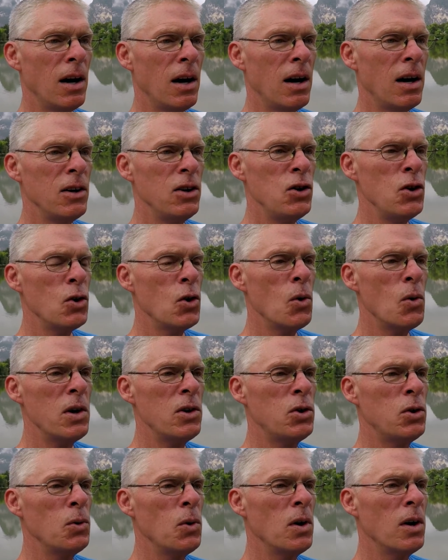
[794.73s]
You go
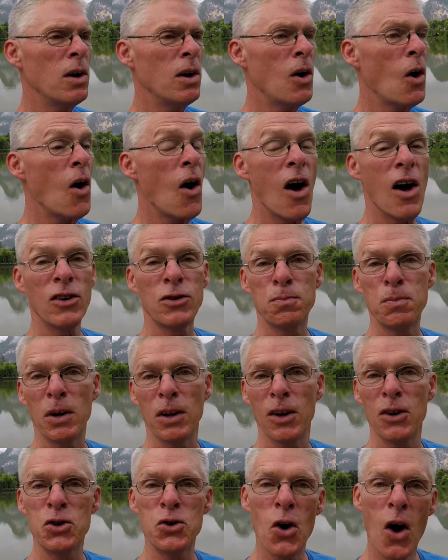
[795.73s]
into a
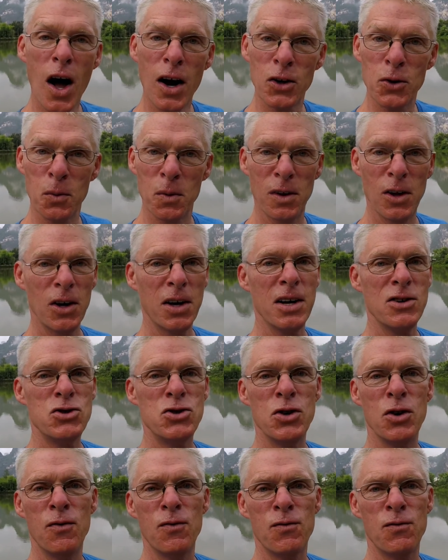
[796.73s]
hospital, a doctor will look
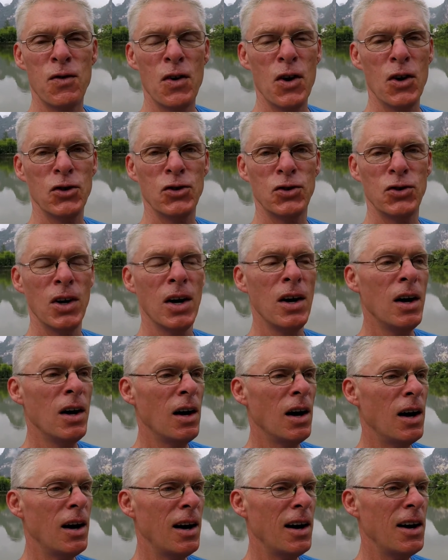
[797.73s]
at you first.
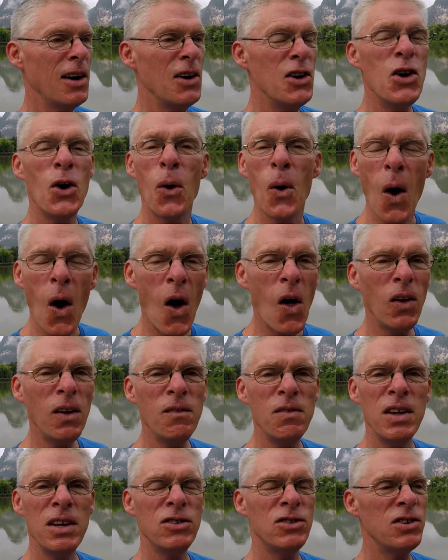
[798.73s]
You know, all
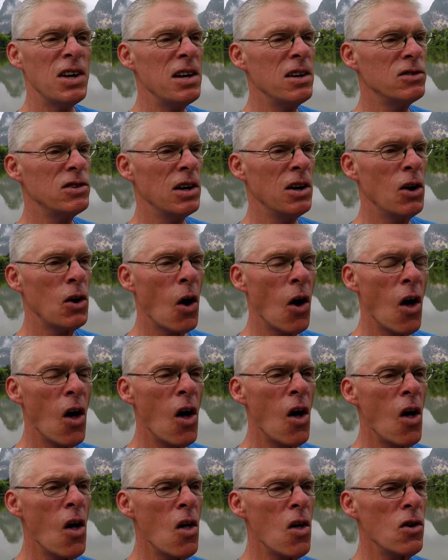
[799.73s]
of these things, and it
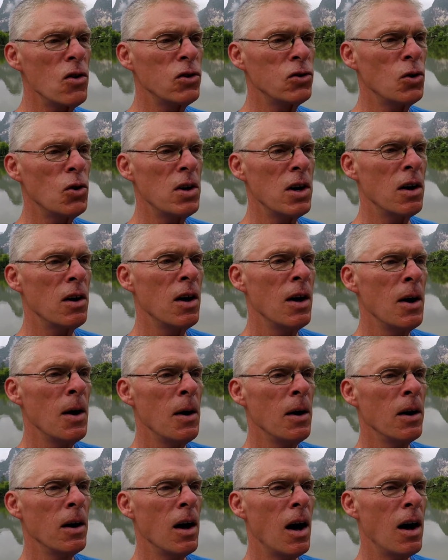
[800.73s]
all sort of
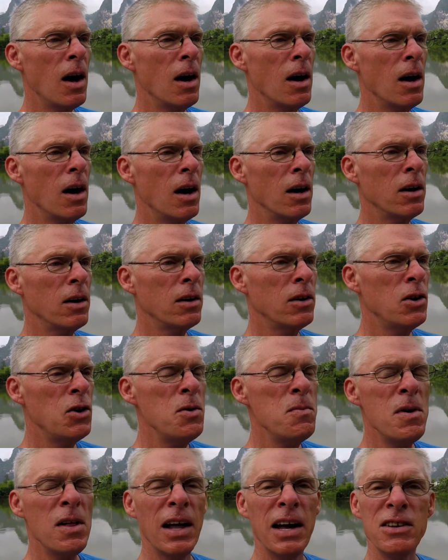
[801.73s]

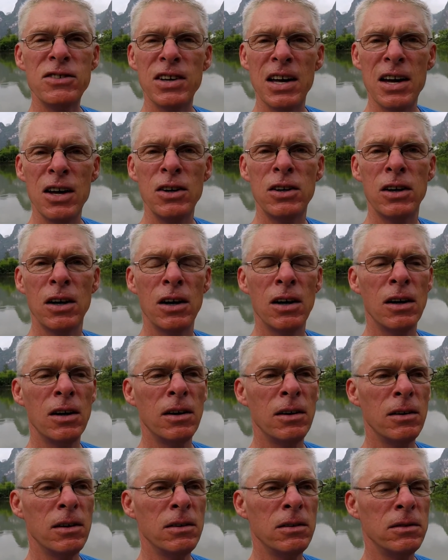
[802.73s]
accumulates into
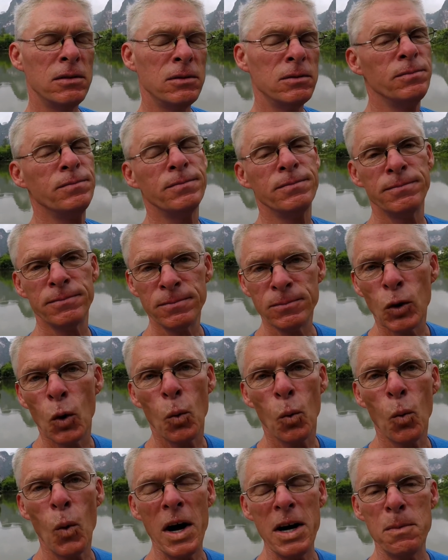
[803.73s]

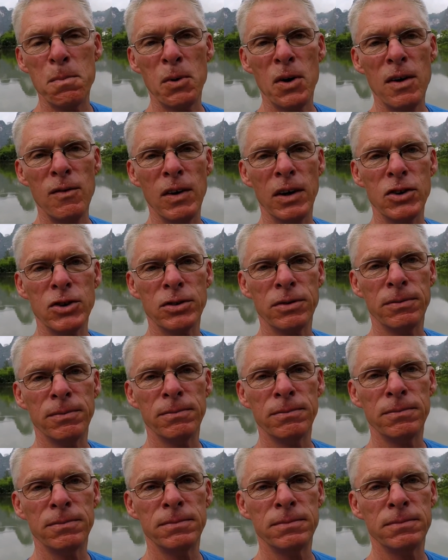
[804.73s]
white privilege.
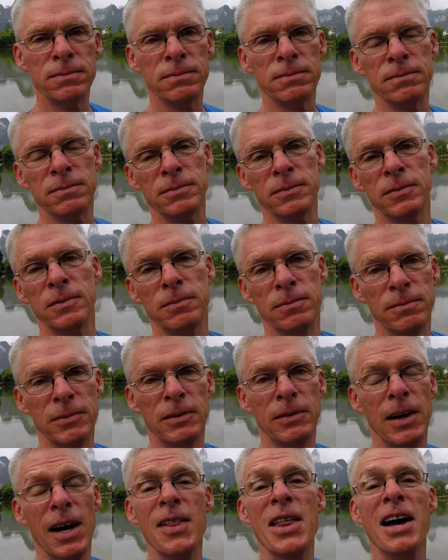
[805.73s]

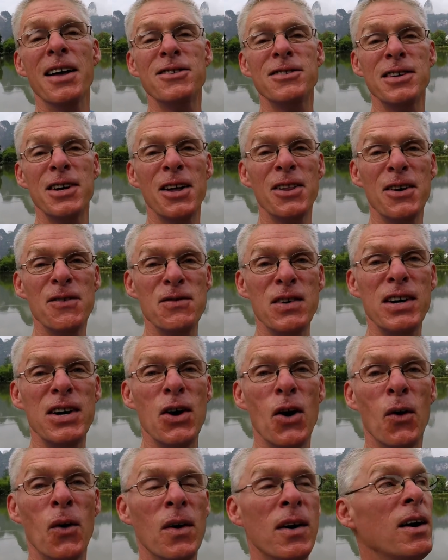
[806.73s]
And that's another video